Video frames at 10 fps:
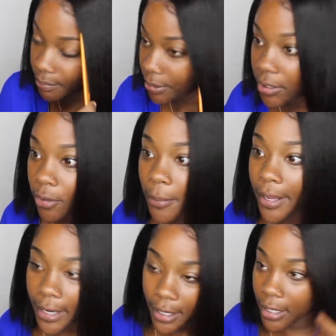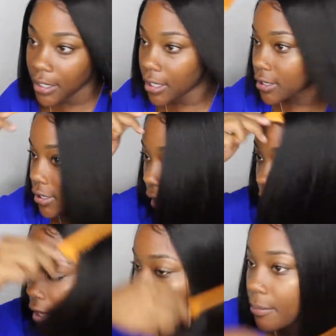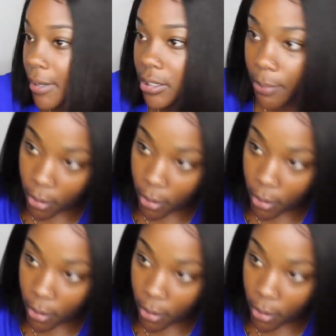put it on my head is like the best